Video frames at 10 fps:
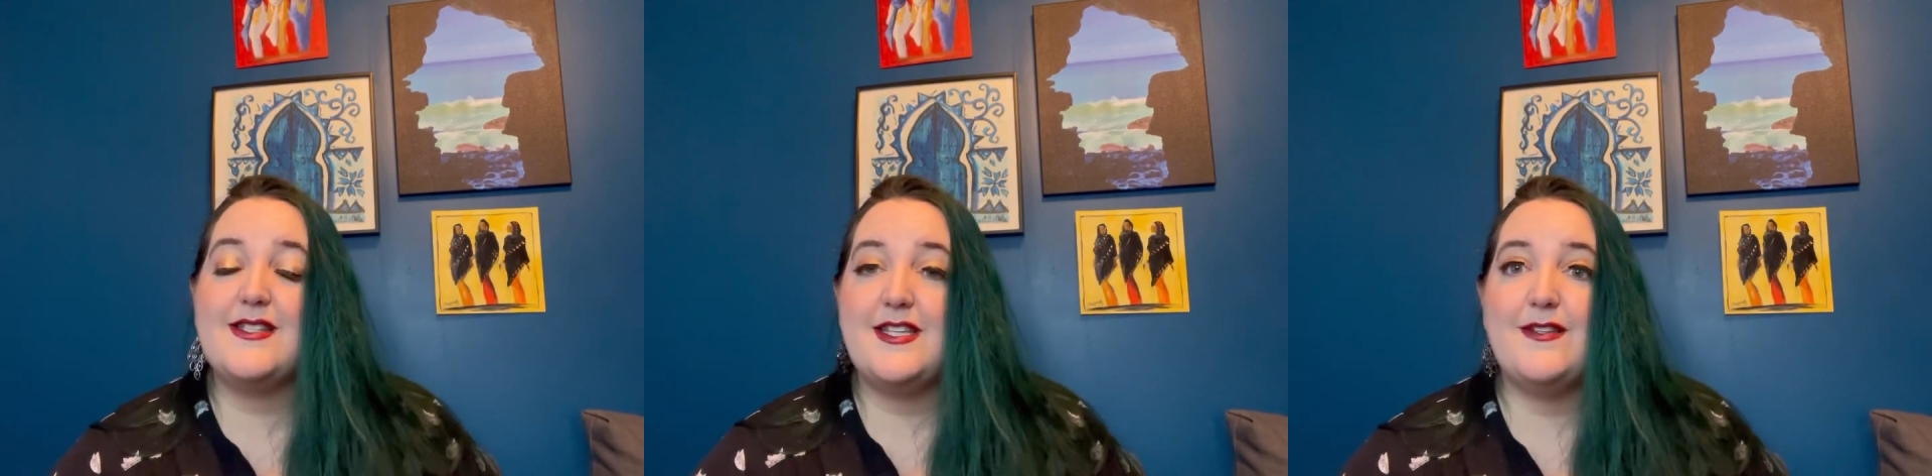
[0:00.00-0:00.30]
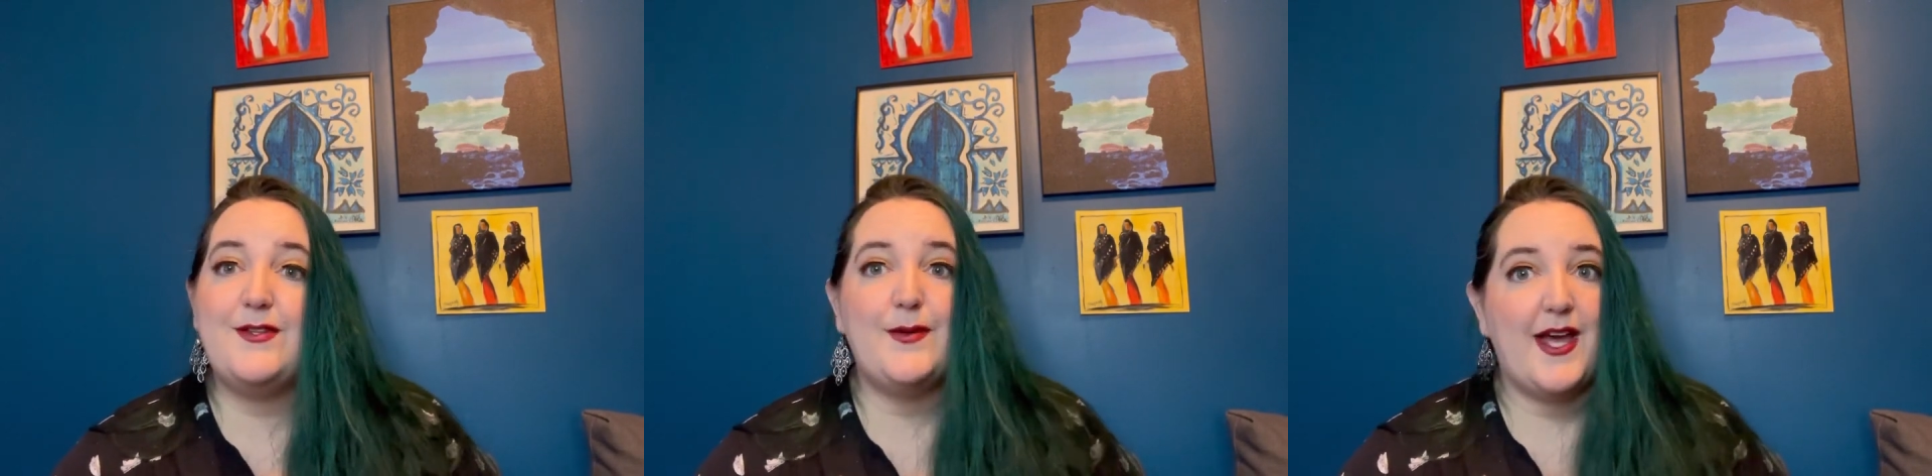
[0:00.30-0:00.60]

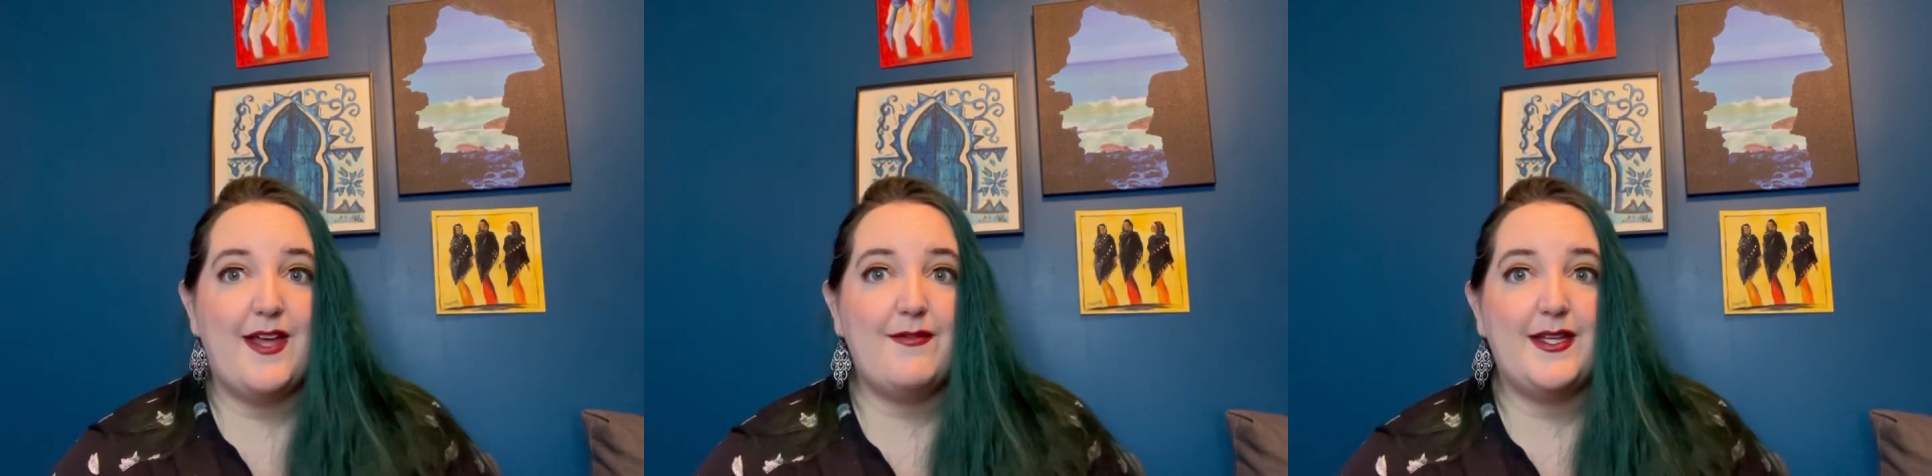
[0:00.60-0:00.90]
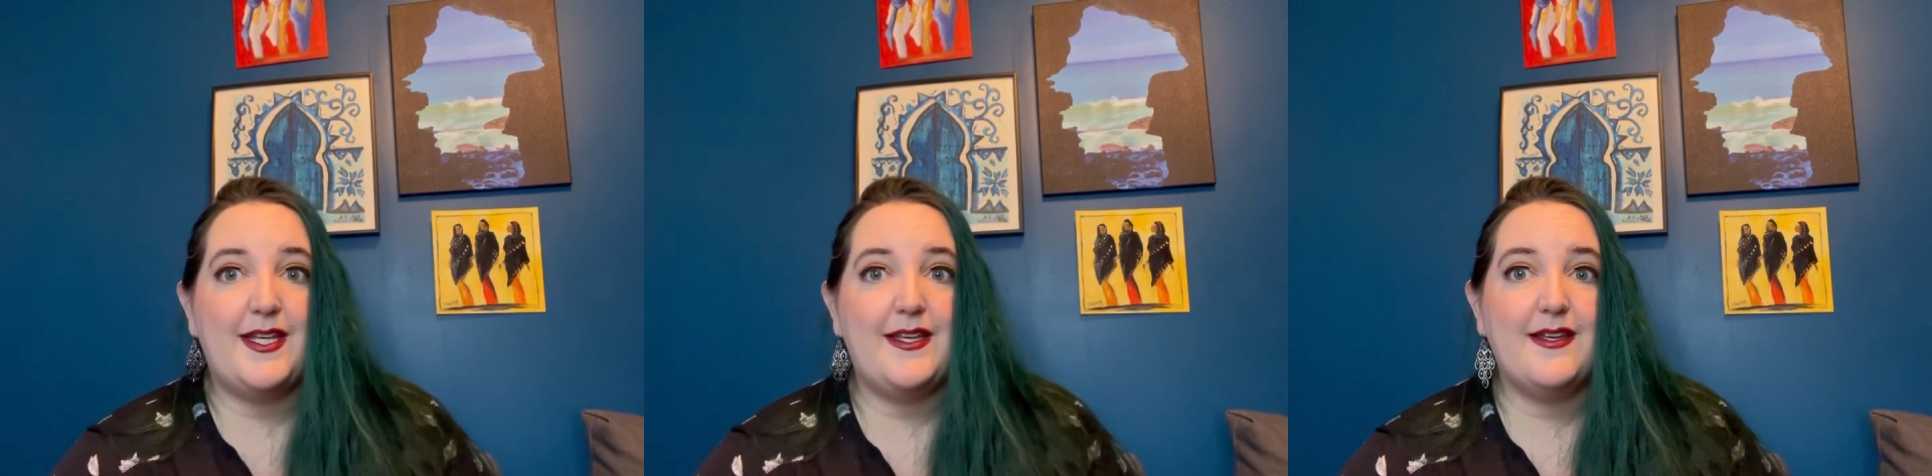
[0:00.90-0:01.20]
If you have
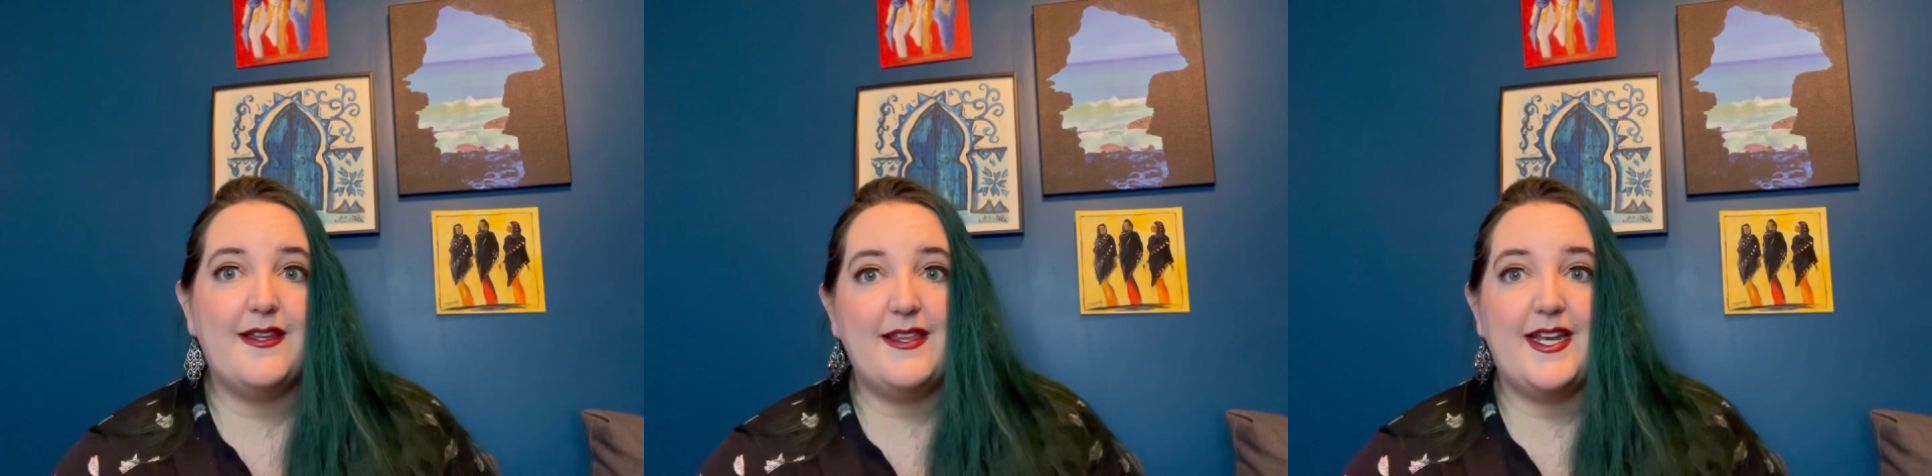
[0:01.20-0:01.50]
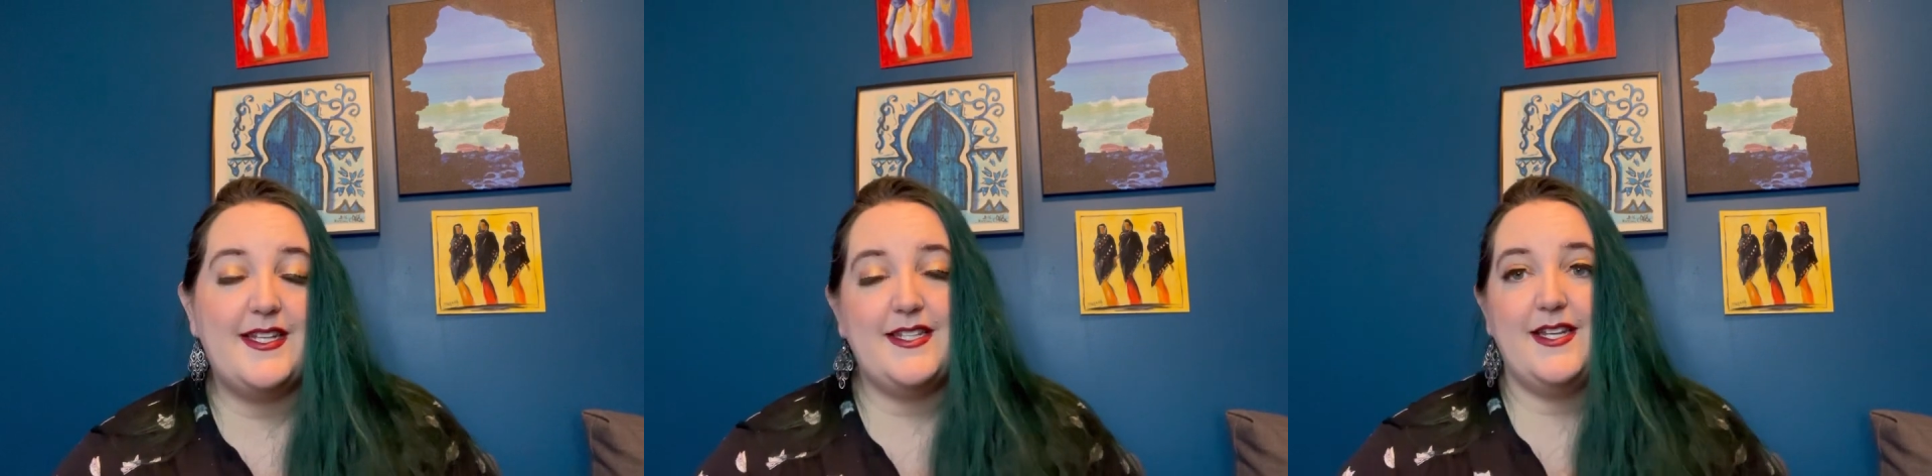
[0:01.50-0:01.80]
any that
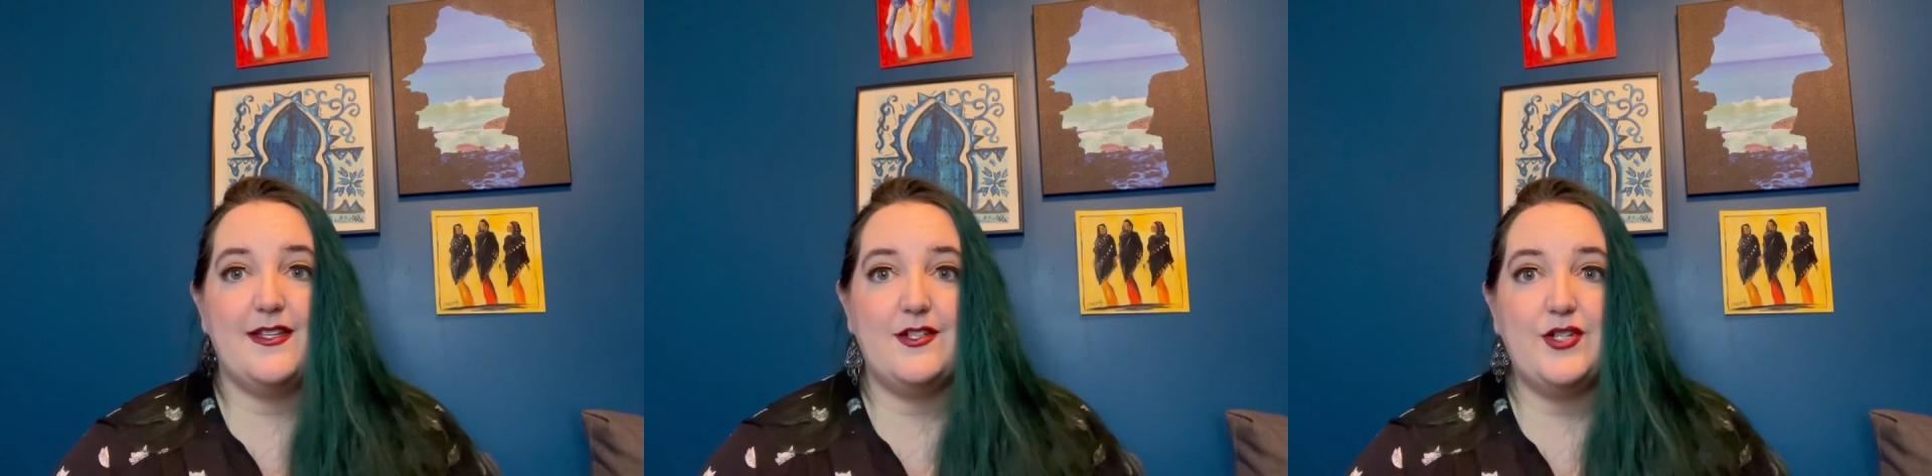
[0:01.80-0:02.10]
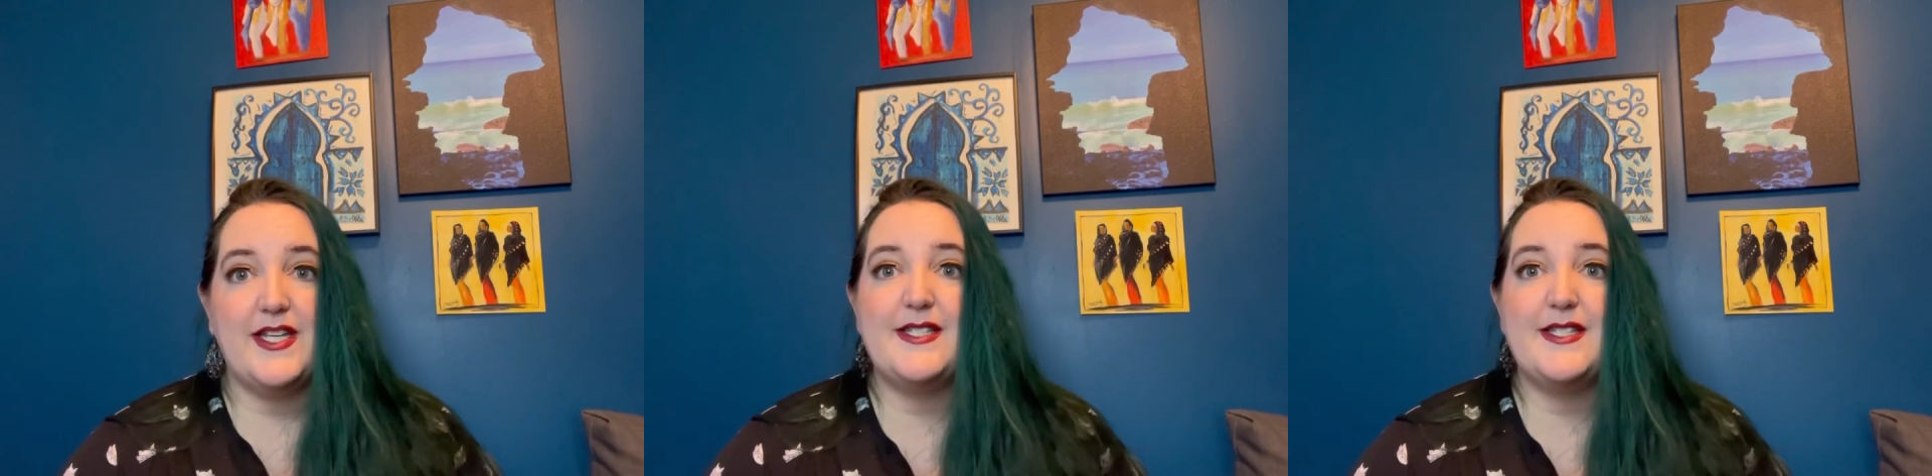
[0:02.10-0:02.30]
I did not address,